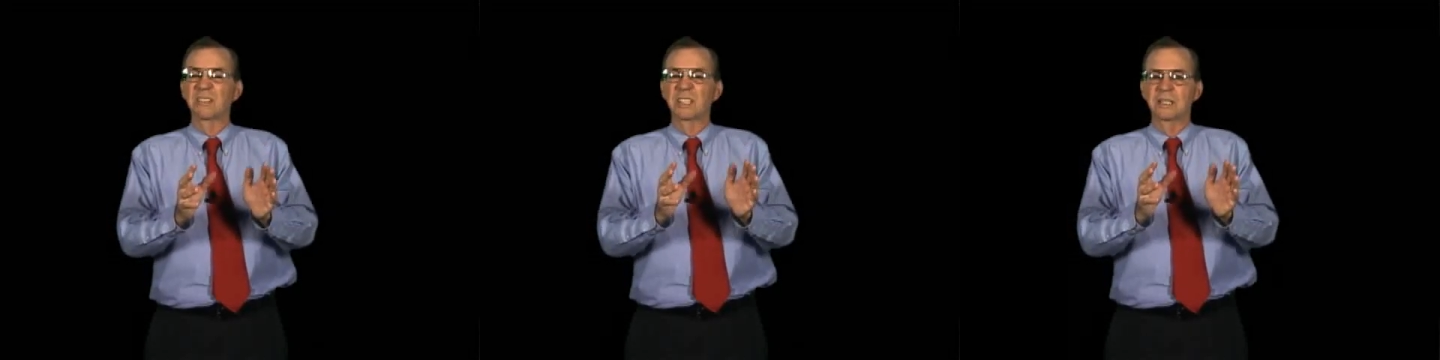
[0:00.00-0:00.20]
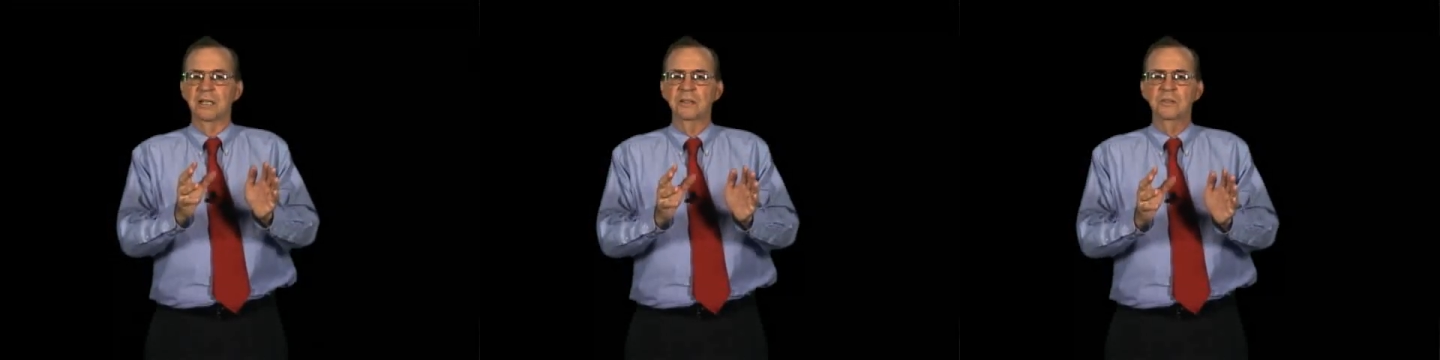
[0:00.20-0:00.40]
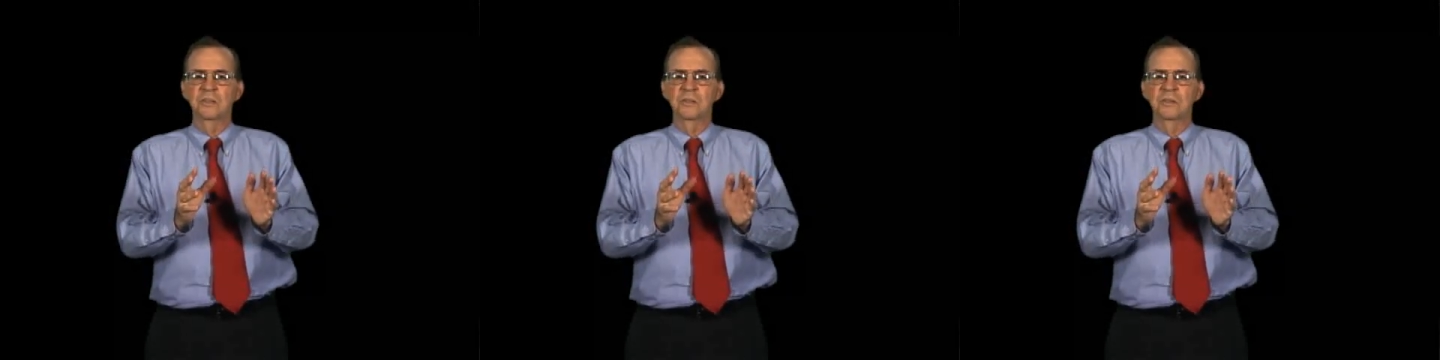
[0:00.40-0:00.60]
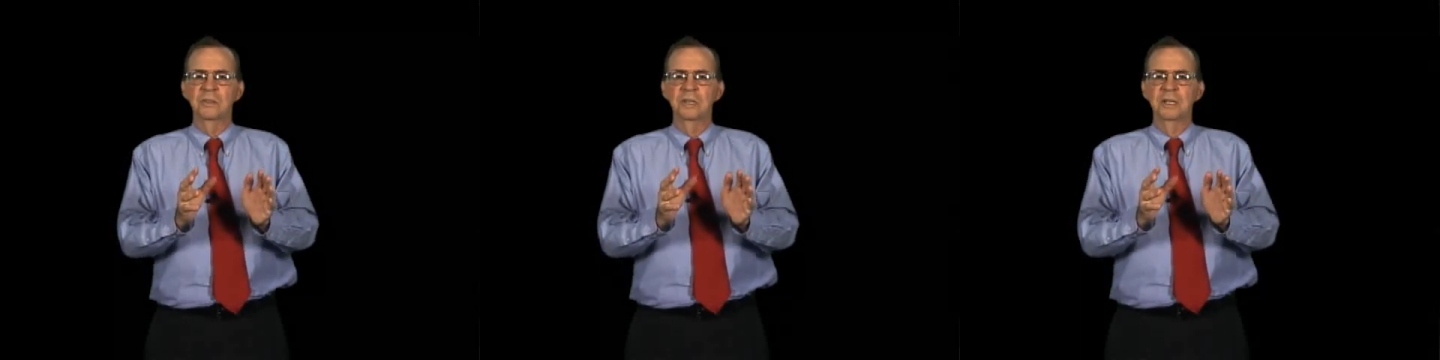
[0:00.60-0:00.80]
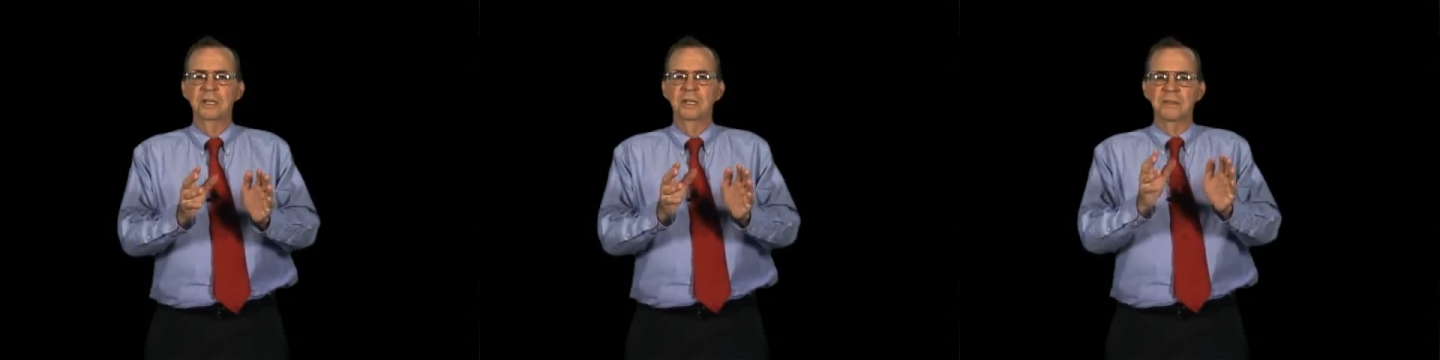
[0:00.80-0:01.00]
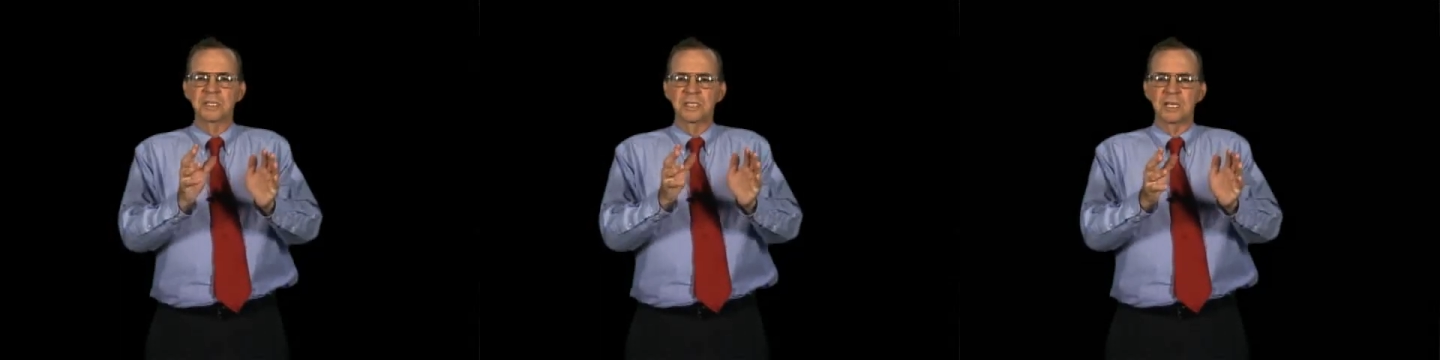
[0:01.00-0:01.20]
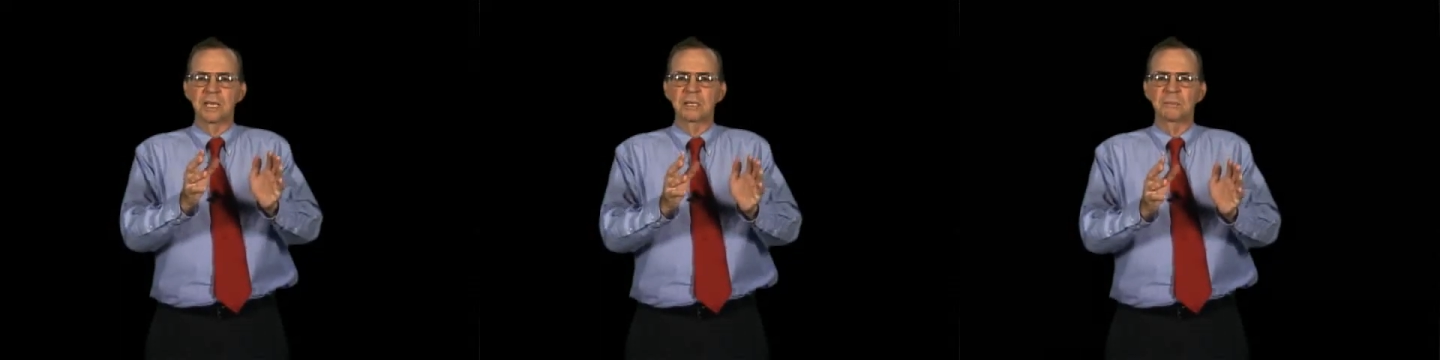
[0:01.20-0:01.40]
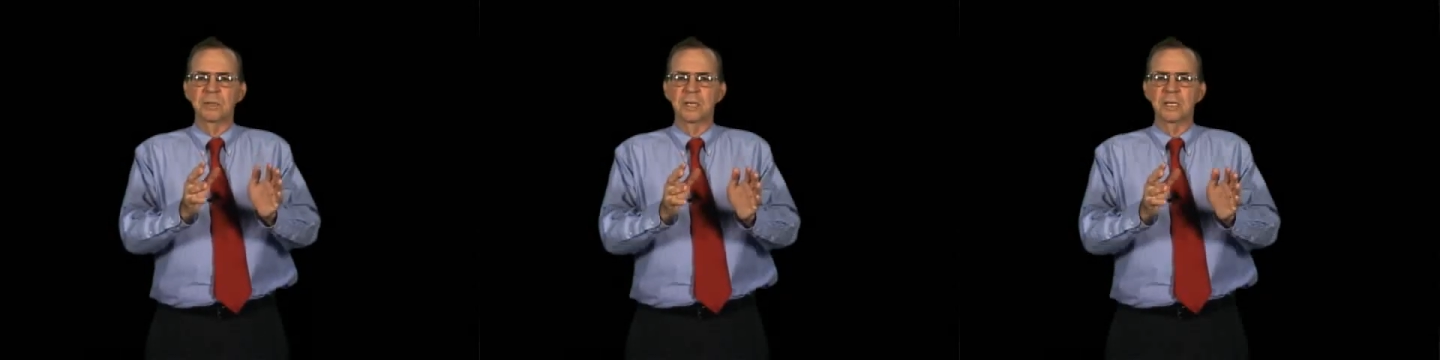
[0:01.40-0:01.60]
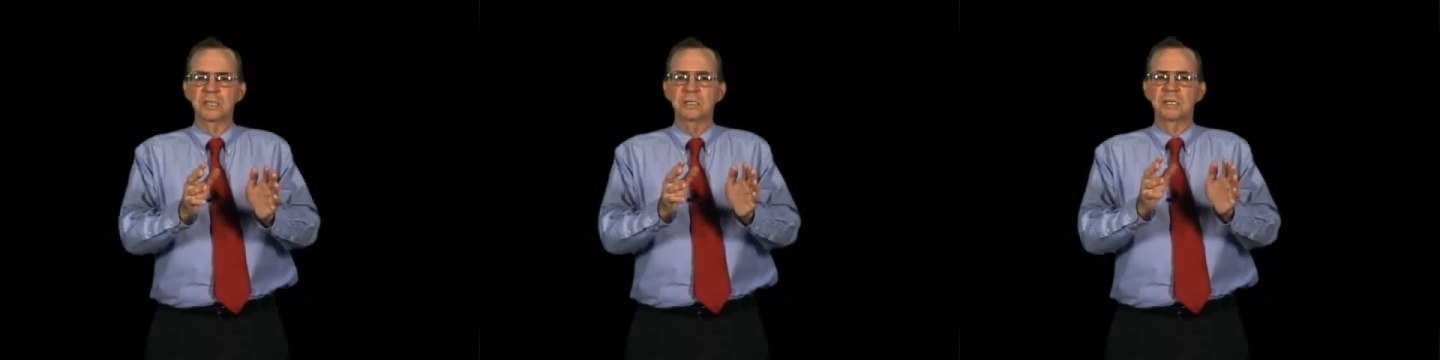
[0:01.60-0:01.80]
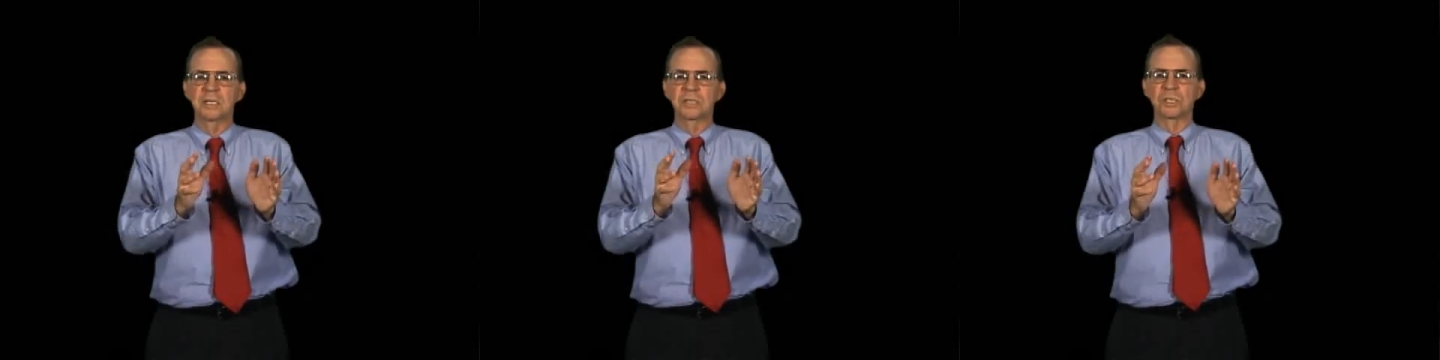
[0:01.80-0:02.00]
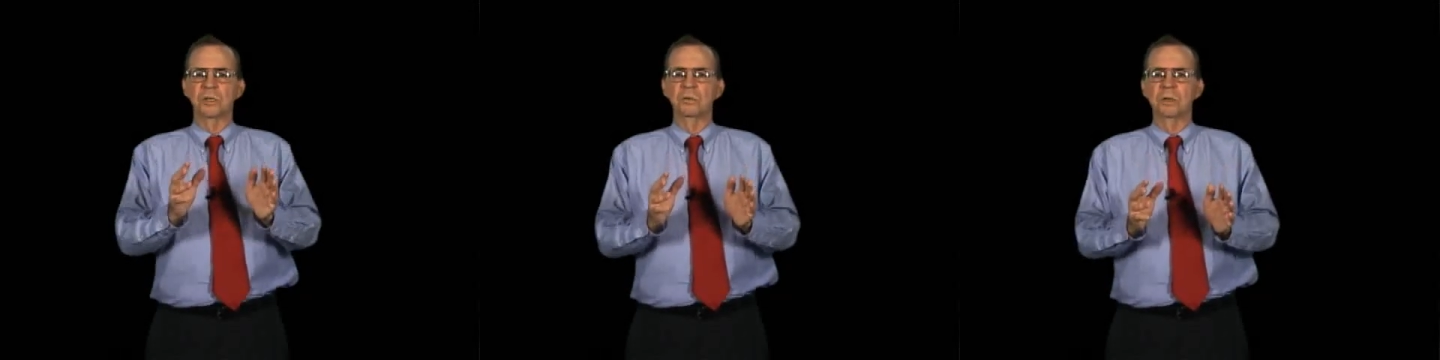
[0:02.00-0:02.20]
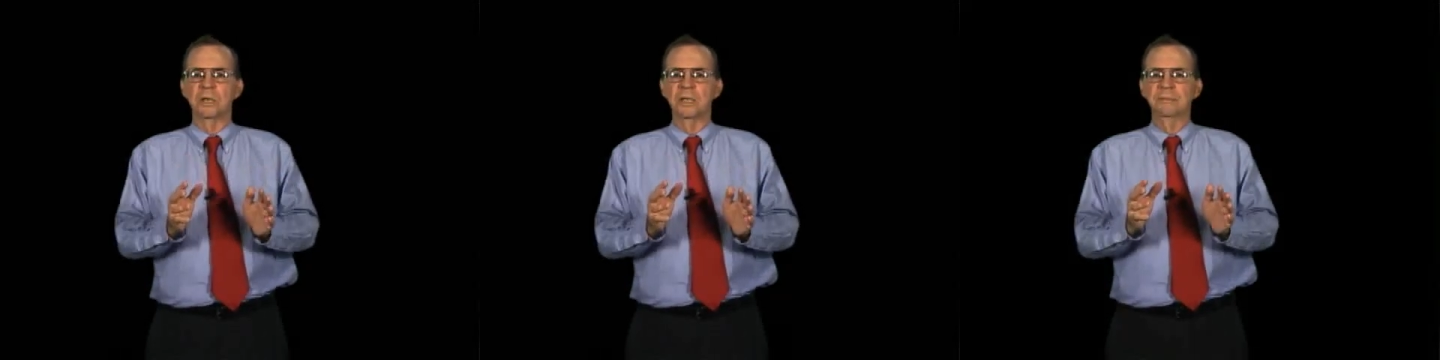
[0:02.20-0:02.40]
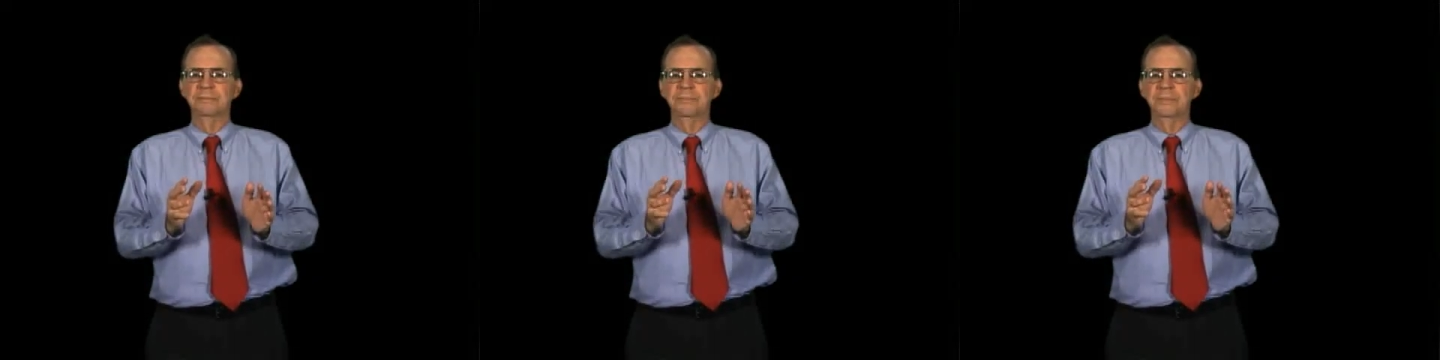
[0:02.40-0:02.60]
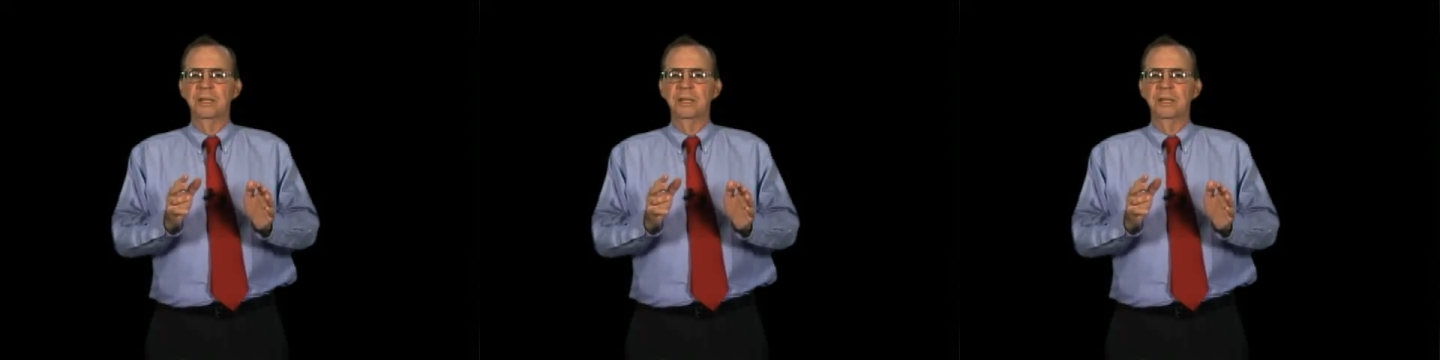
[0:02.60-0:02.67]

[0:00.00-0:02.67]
the nuts, the second best, and so on.